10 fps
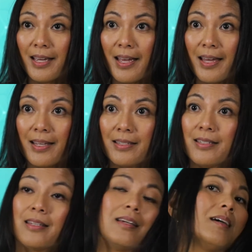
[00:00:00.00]

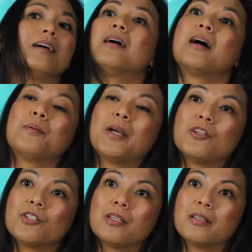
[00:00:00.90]
and a
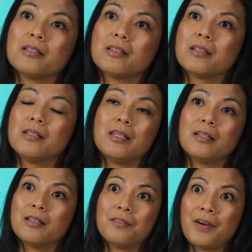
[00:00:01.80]
patient
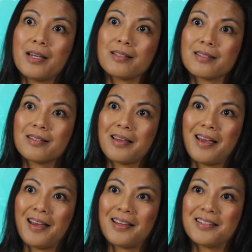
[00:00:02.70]
needed advice,
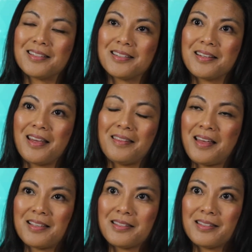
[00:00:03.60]
and
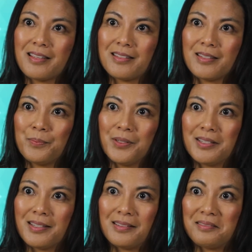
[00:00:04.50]
that's as simple
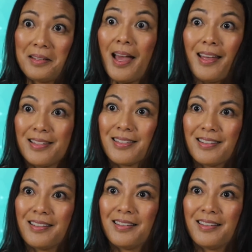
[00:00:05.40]
as it gets.